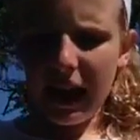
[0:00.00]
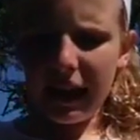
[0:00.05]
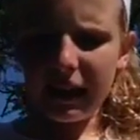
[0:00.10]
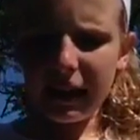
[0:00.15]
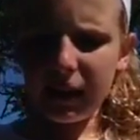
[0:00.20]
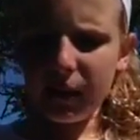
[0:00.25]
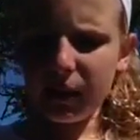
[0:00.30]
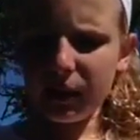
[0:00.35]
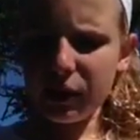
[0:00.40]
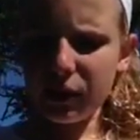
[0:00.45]
And
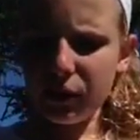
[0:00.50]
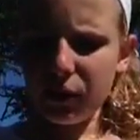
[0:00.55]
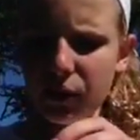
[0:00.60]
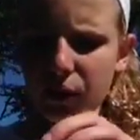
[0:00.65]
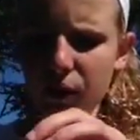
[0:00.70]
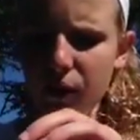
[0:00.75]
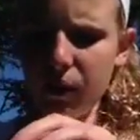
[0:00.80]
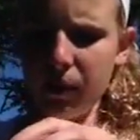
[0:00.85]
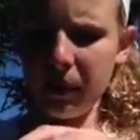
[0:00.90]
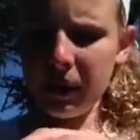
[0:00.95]
like what's
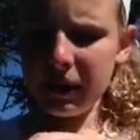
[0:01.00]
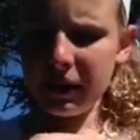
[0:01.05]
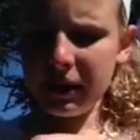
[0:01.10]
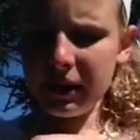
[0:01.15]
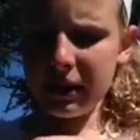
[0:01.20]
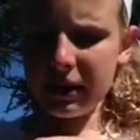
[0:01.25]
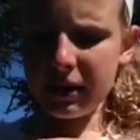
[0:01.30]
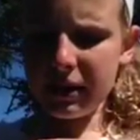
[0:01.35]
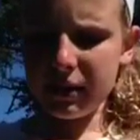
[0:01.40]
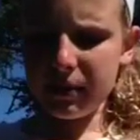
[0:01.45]
cool about
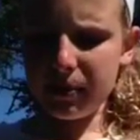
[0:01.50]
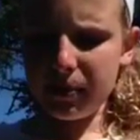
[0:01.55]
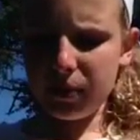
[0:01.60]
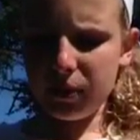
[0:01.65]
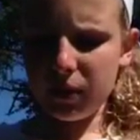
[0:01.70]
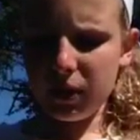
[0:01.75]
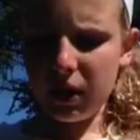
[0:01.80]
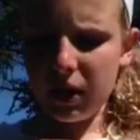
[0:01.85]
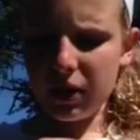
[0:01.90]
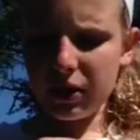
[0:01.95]
this
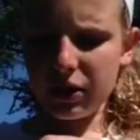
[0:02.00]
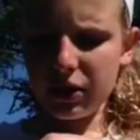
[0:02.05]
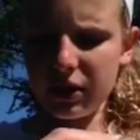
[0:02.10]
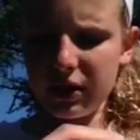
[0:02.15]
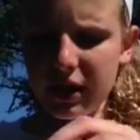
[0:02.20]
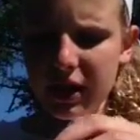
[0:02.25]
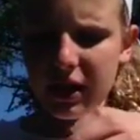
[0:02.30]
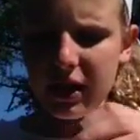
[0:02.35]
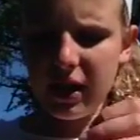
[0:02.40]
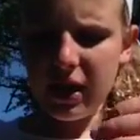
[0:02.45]
blush
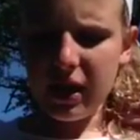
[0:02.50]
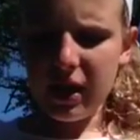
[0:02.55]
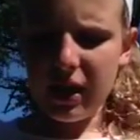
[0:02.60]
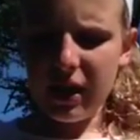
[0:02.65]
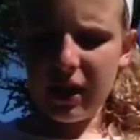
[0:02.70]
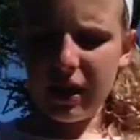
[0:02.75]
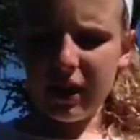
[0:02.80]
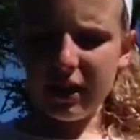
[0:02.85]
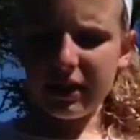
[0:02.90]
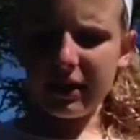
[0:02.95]
is that
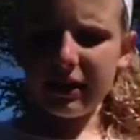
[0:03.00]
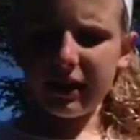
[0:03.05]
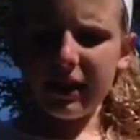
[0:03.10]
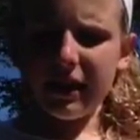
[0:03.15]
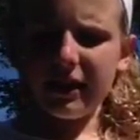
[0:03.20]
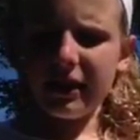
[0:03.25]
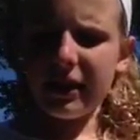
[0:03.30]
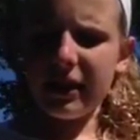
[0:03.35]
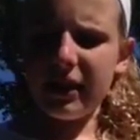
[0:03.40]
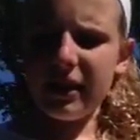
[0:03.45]
it's
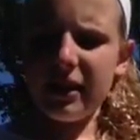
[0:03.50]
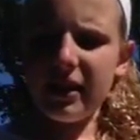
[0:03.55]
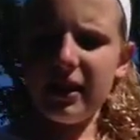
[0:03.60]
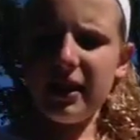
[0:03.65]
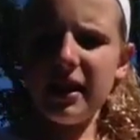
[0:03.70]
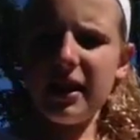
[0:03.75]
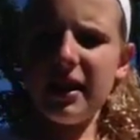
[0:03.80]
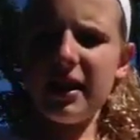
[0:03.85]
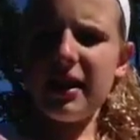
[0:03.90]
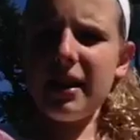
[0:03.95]
like
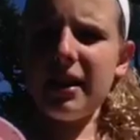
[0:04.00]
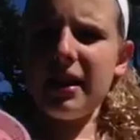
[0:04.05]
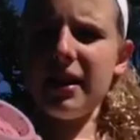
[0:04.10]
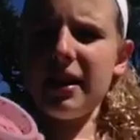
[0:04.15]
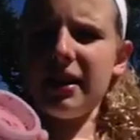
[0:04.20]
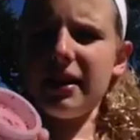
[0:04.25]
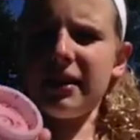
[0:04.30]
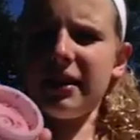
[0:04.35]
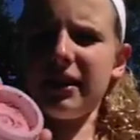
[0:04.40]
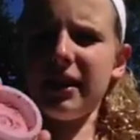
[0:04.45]

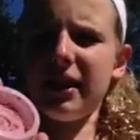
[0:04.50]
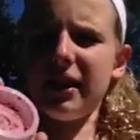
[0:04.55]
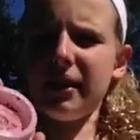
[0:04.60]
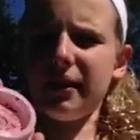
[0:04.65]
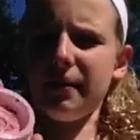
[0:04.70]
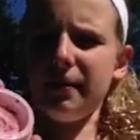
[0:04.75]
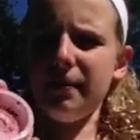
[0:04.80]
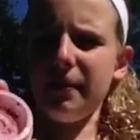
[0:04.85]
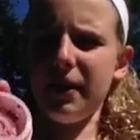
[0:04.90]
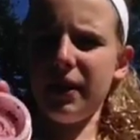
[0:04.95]
it's
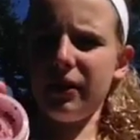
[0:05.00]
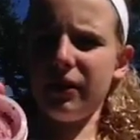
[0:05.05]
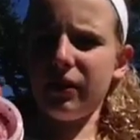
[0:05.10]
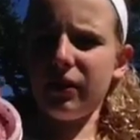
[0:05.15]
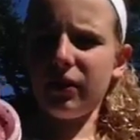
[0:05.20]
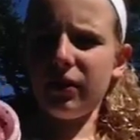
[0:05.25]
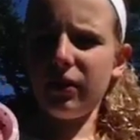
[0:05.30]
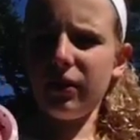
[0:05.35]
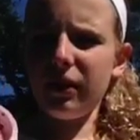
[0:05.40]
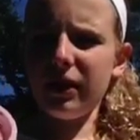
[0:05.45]
like
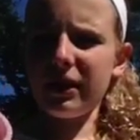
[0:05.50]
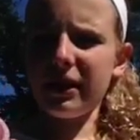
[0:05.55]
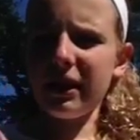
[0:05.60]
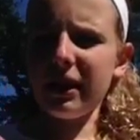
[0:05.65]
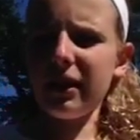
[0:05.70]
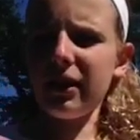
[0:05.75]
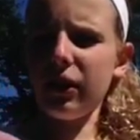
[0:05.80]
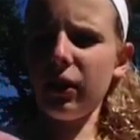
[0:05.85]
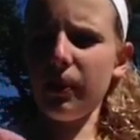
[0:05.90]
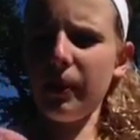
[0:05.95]
mineral it's
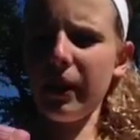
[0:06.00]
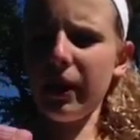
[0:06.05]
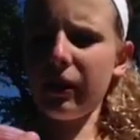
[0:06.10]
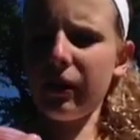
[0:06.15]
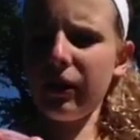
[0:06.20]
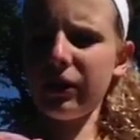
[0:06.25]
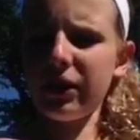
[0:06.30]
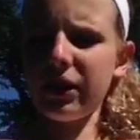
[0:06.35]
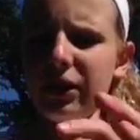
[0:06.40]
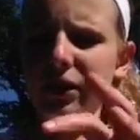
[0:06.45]
like little
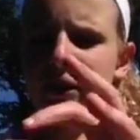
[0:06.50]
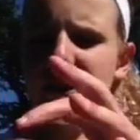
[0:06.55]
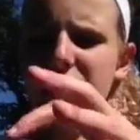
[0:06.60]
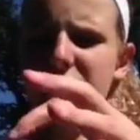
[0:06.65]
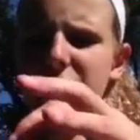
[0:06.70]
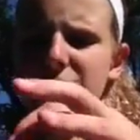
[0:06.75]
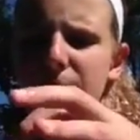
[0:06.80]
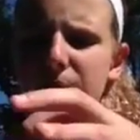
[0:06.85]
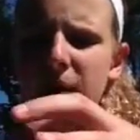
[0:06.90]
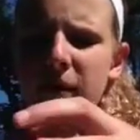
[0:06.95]
minerals and you
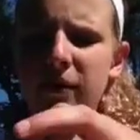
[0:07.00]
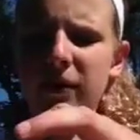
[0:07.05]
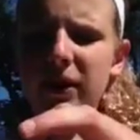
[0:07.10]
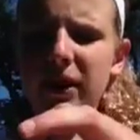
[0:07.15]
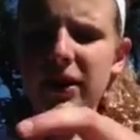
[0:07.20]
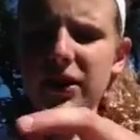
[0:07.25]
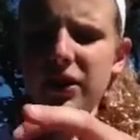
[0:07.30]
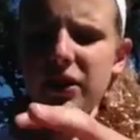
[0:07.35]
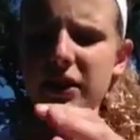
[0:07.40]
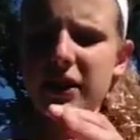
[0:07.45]
could swivel
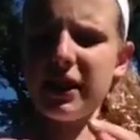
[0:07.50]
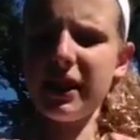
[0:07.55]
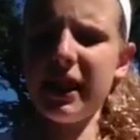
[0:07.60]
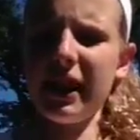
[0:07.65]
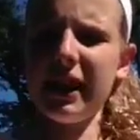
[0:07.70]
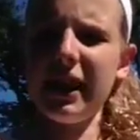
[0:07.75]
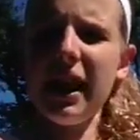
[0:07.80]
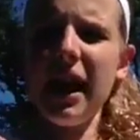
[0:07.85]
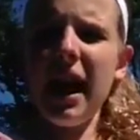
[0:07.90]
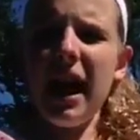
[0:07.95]
it just to
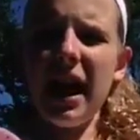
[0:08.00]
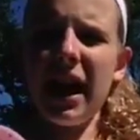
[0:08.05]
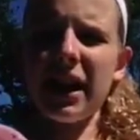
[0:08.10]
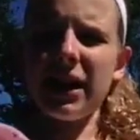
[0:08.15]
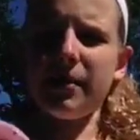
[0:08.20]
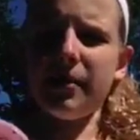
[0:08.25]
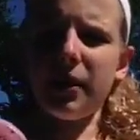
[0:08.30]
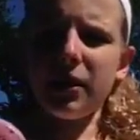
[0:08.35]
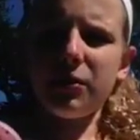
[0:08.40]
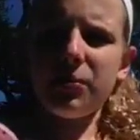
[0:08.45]
get
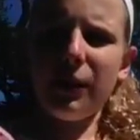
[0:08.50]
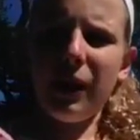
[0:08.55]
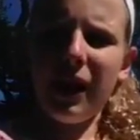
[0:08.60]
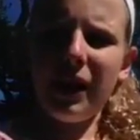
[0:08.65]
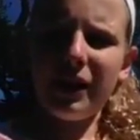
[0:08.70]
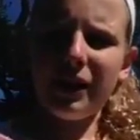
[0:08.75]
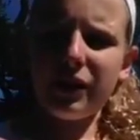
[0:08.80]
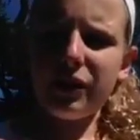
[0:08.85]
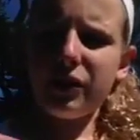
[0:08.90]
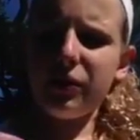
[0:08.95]
as much
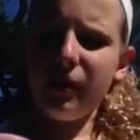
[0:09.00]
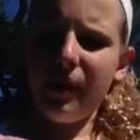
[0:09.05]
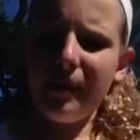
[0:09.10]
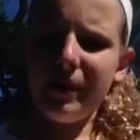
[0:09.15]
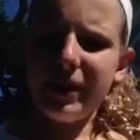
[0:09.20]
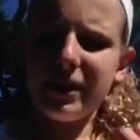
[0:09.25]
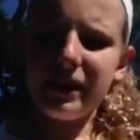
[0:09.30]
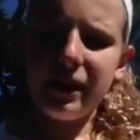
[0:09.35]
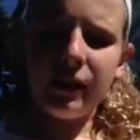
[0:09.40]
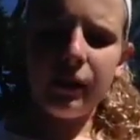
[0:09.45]
product as you want
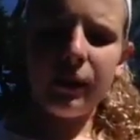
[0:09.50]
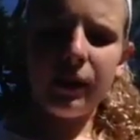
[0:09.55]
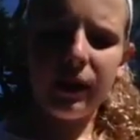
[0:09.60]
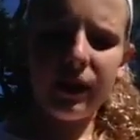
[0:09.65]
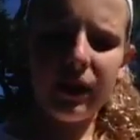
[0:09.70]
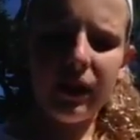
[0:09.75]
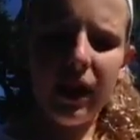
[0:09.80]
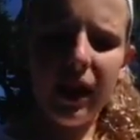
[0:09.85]
because I don't want a